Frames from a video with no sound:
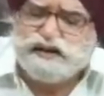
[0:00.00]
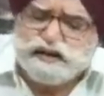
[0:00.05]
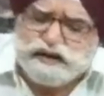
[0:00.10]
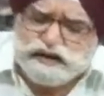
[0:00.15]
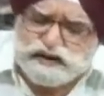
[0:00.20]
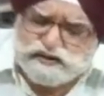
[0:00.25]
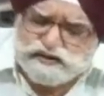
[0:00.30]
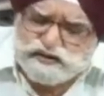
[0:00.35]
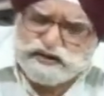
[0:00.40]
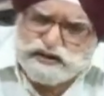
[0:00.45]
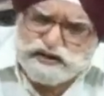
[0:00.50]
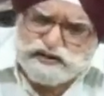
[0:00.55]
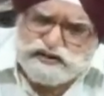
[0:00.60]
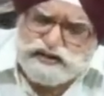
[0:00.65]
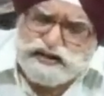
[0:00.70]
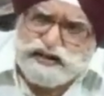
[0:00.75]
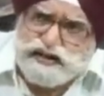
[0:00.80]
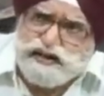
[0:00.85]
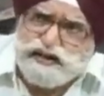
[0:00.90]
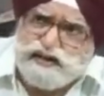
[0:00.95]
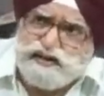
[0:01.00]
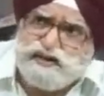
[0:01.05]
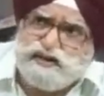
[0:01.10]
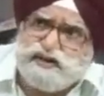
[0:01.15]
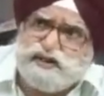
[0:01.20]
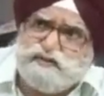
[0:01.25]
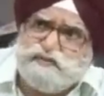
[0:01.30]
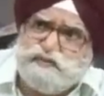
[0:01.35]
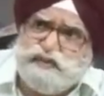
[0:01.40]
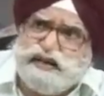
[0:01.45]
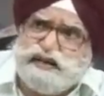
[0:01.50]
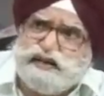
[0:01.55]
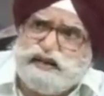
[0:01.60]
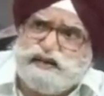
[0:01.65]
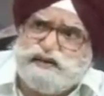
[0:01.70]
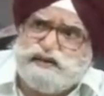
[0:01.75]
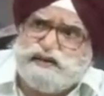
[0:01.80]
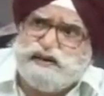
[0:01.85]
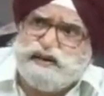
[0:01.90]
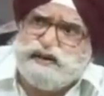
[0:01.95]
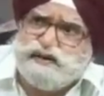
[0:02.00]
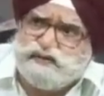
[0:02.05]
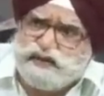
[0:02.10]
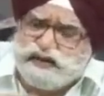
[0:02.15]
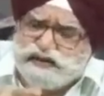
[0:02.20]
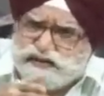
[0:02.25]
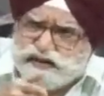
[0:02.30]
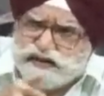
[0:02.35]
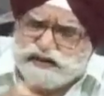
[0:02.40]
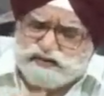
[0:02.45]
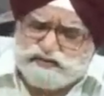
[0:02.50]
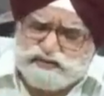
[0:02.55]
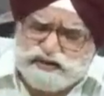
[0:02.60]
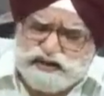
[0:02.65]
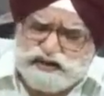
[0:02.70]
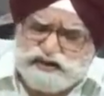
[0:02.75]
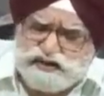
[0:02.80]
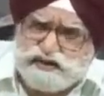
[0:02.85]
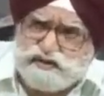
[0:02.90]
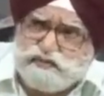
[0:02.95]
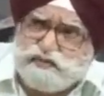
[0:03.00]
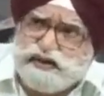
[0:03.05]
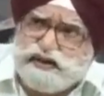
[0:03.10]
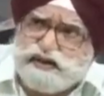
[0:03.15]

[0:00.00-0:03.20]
It was a series of meetings. One set of series of meetings.